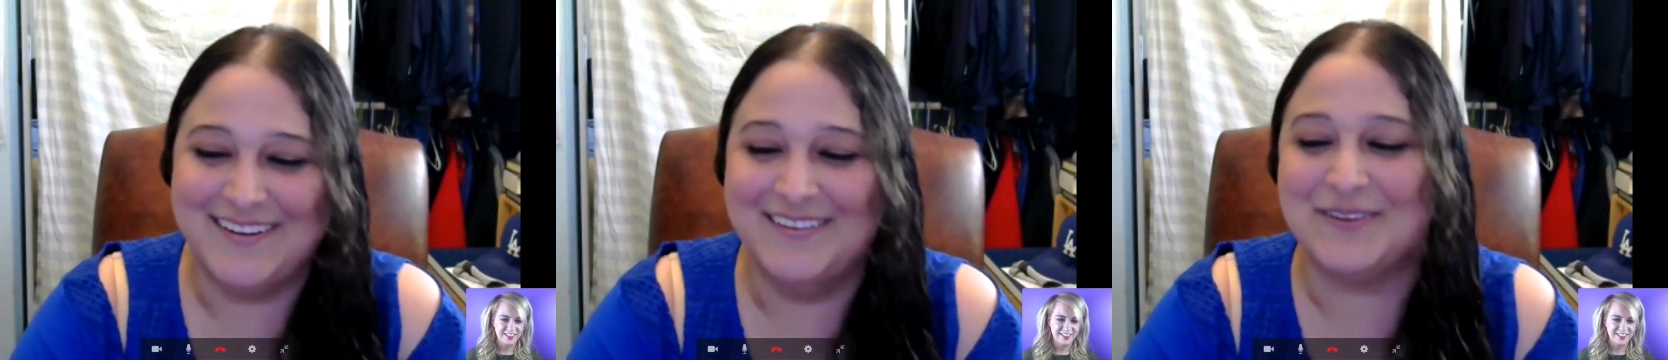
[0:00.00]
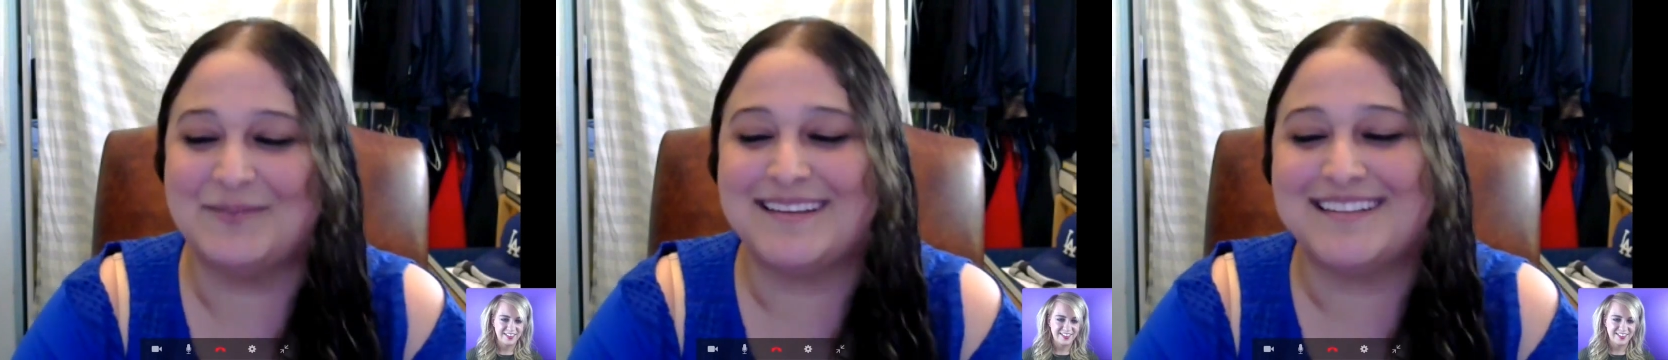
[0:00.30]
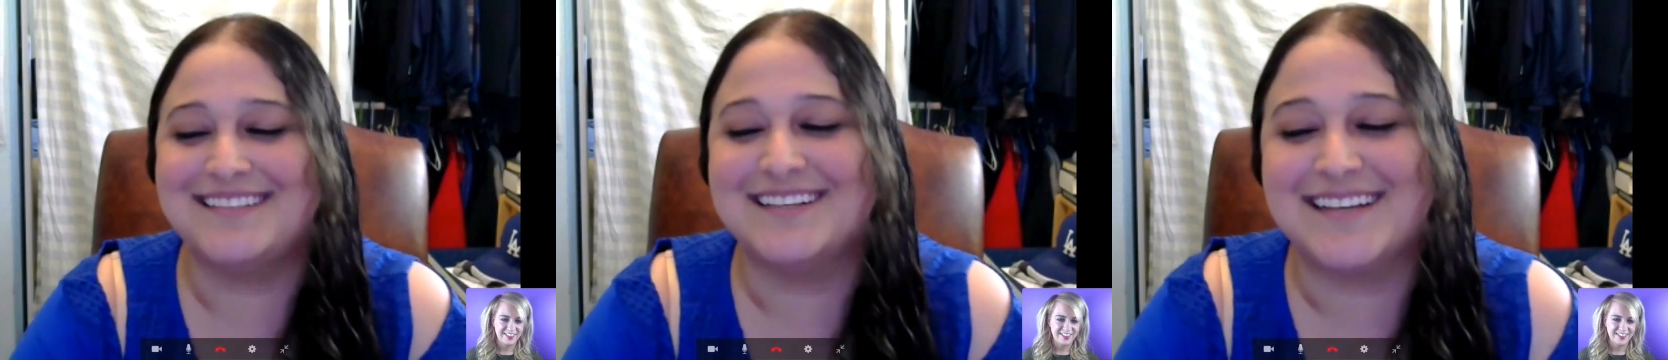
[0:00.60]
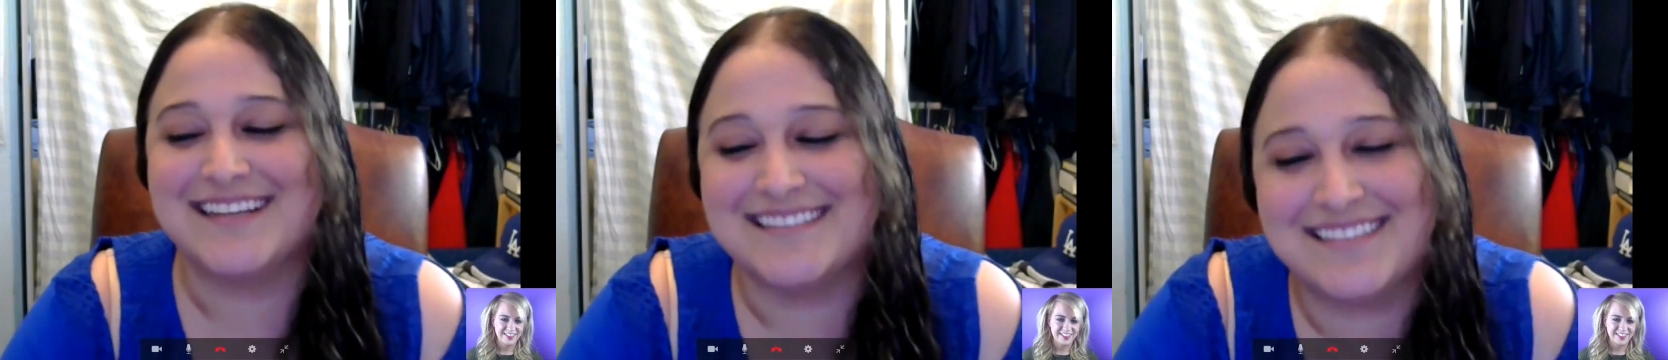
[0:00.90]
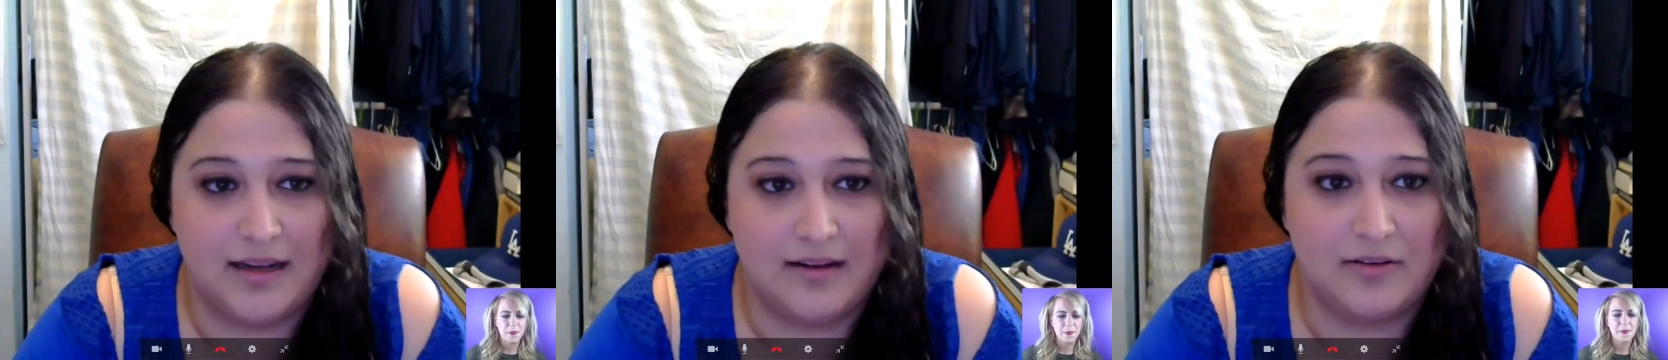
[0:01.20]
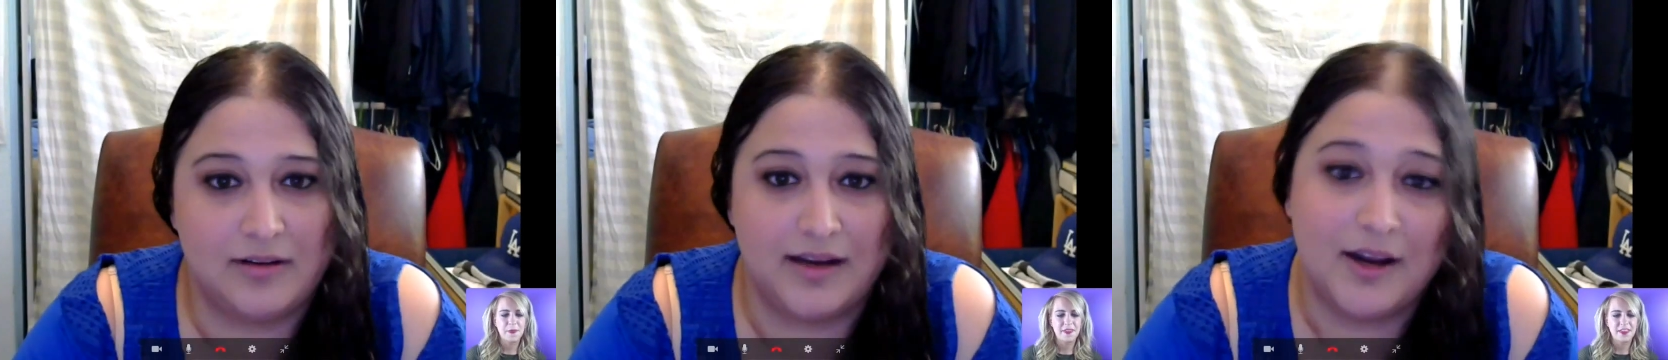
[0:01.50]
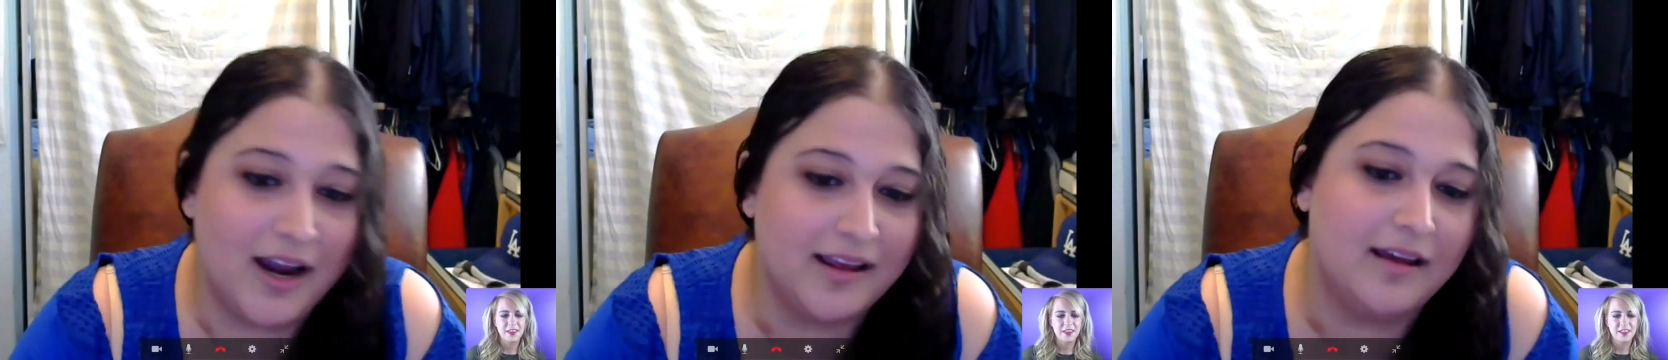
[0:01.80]
Speaker 1: or you're being serious. He was just
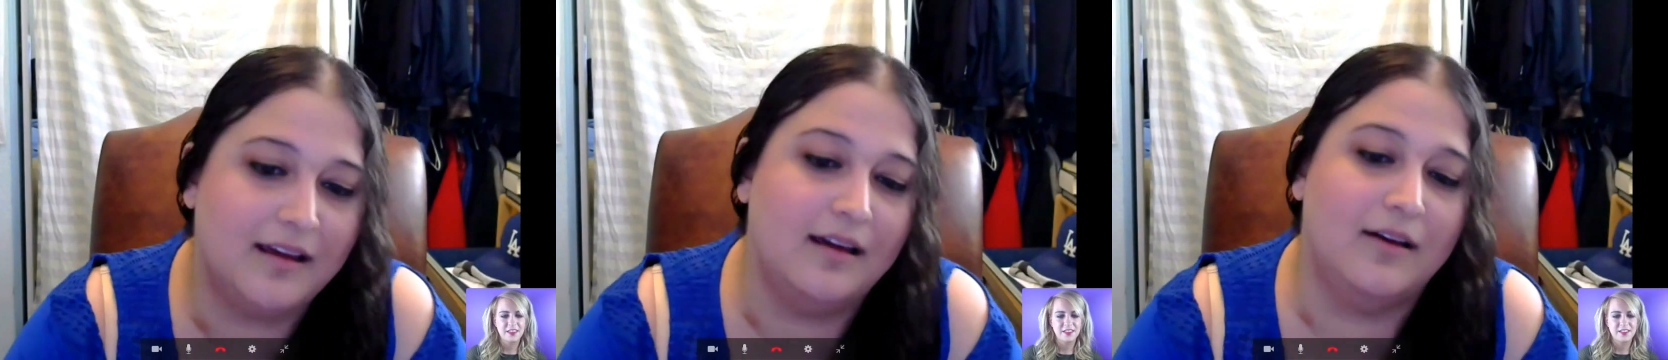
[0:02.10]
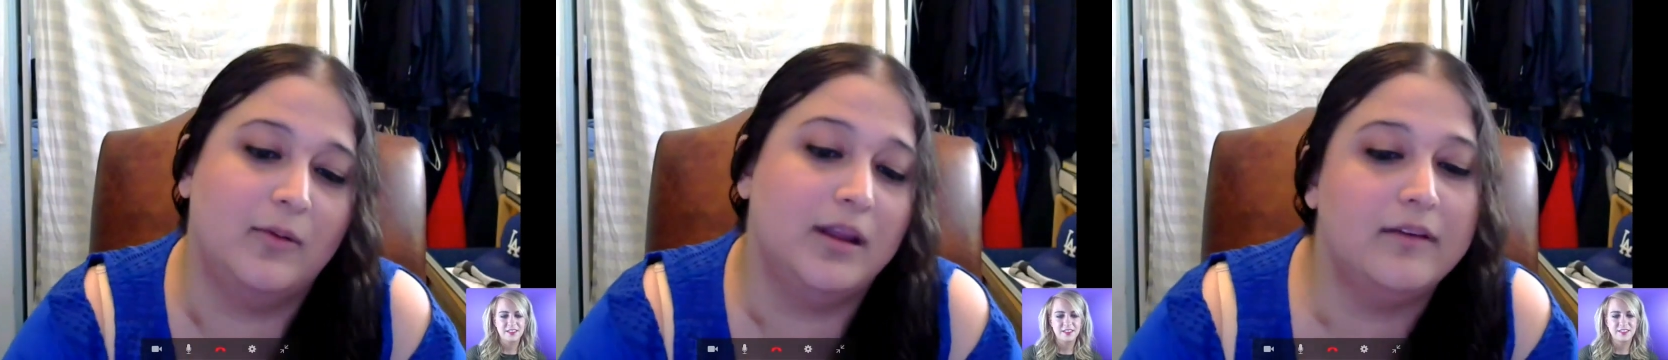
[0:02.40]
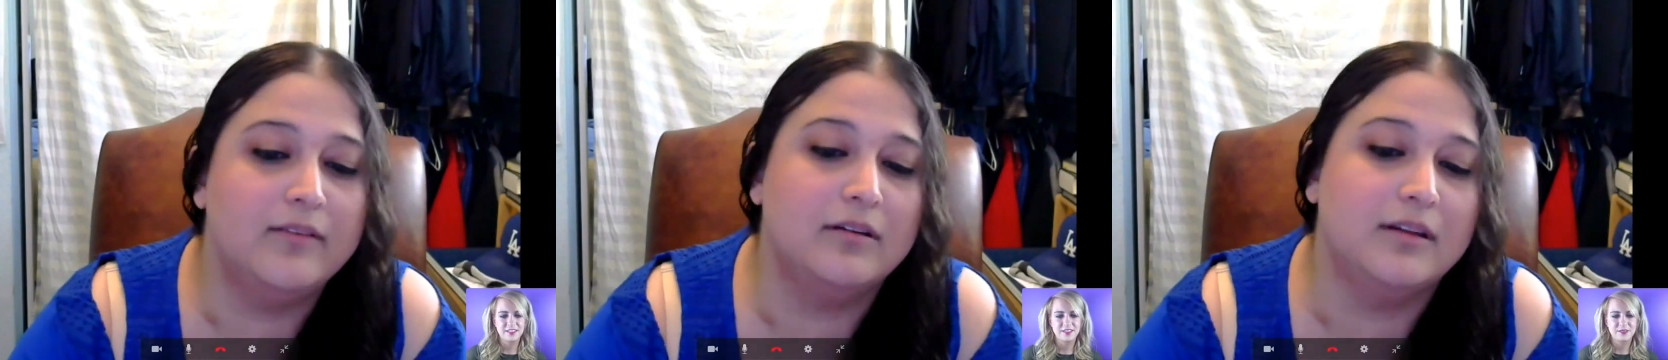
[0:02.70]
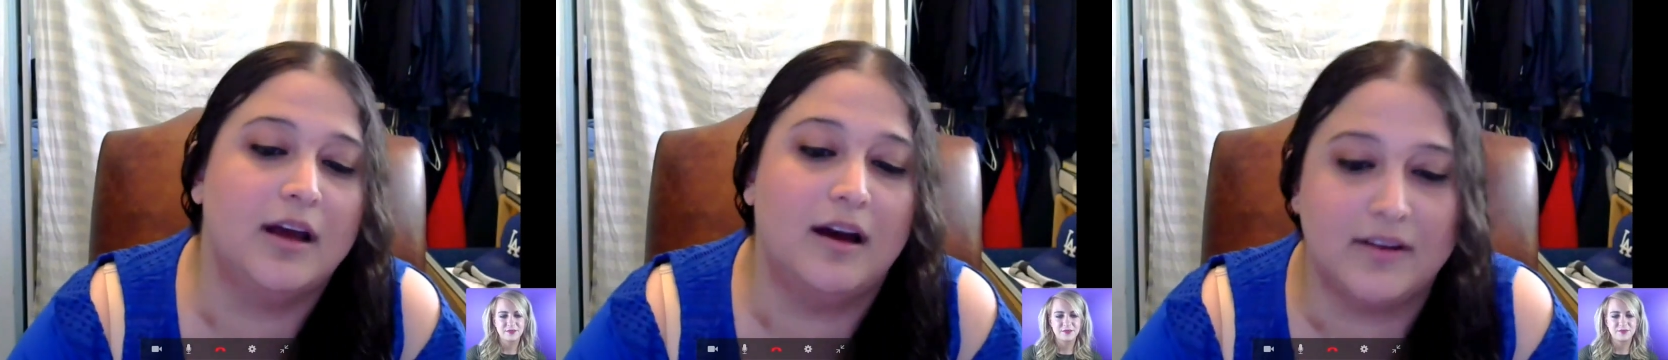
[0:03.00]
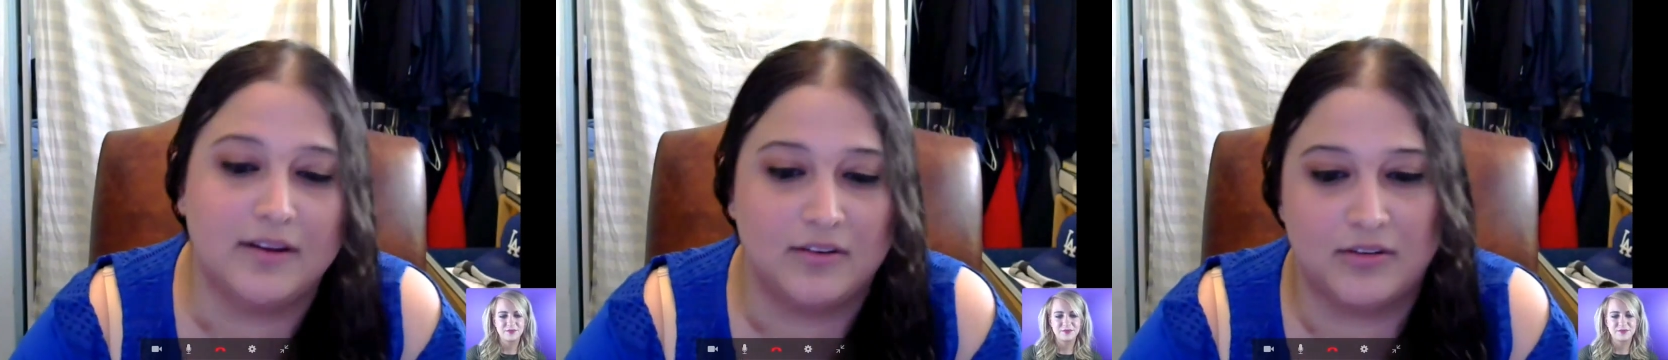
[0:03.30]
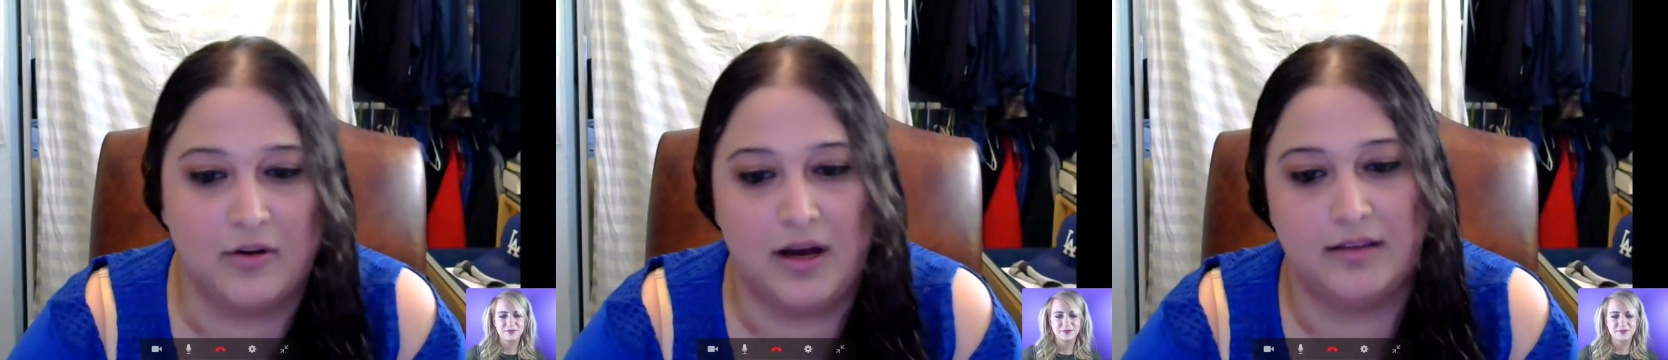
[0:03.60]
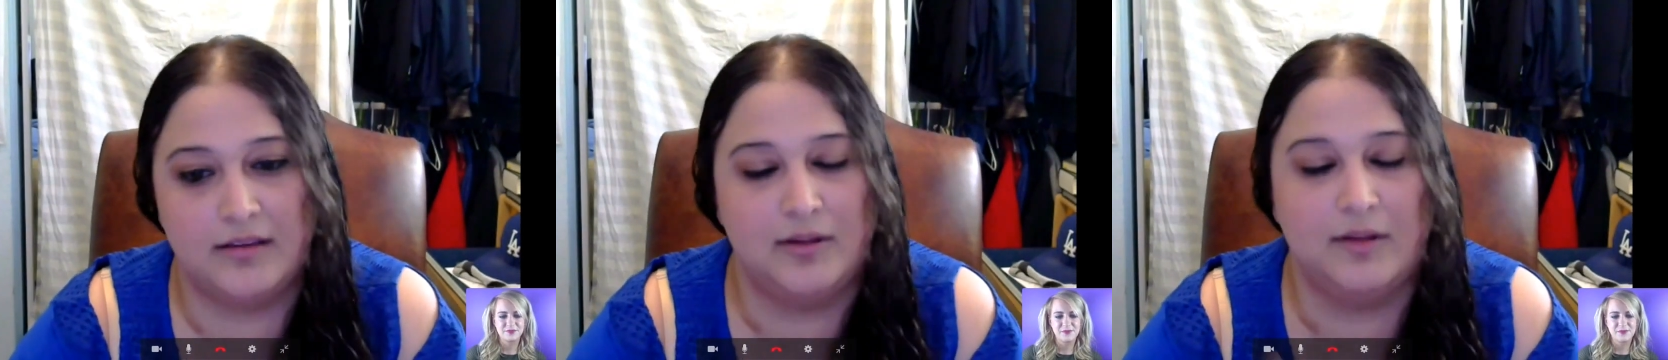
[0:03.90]
like, Oh yeah, we love you in the office. You're so
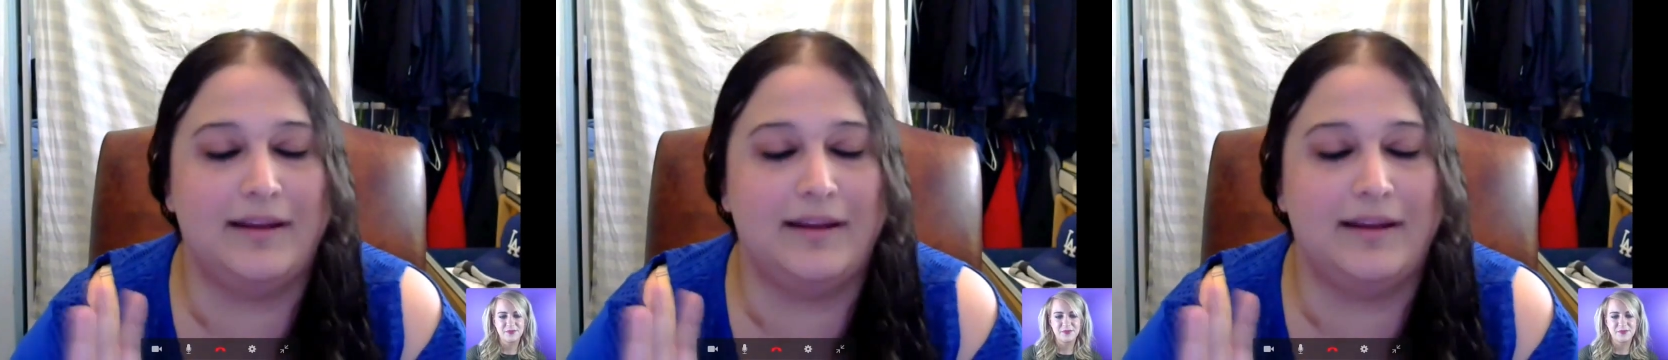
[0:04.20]
awesome, stuff